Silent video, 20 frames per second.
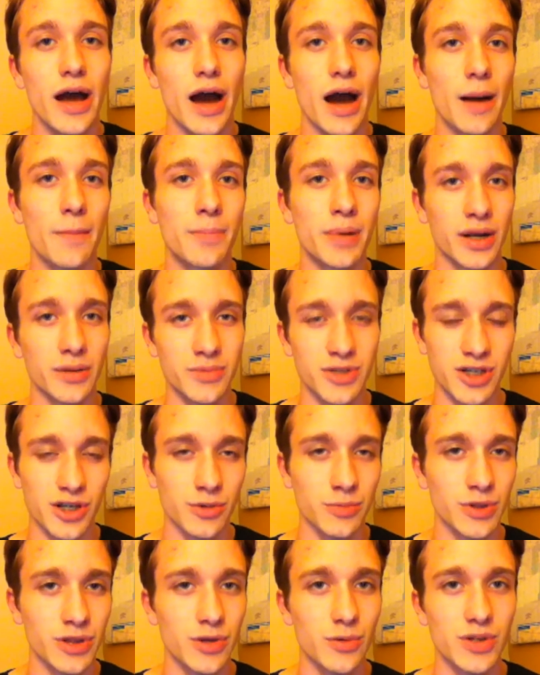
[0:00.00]
but I'm
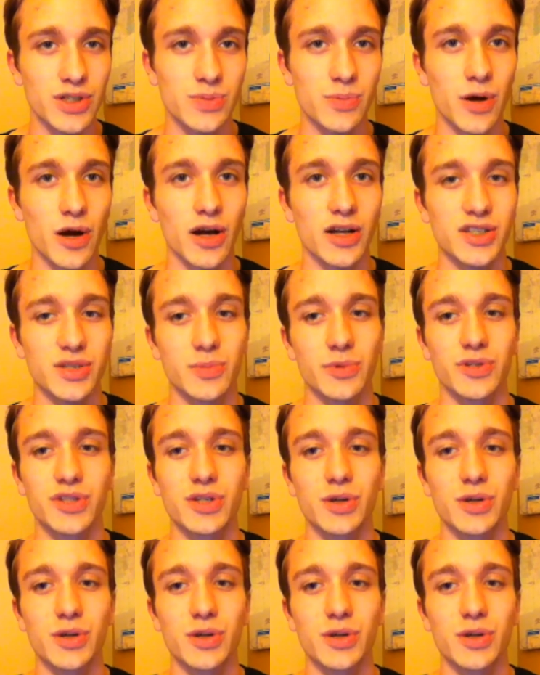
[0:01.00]
sharing with you what's possible.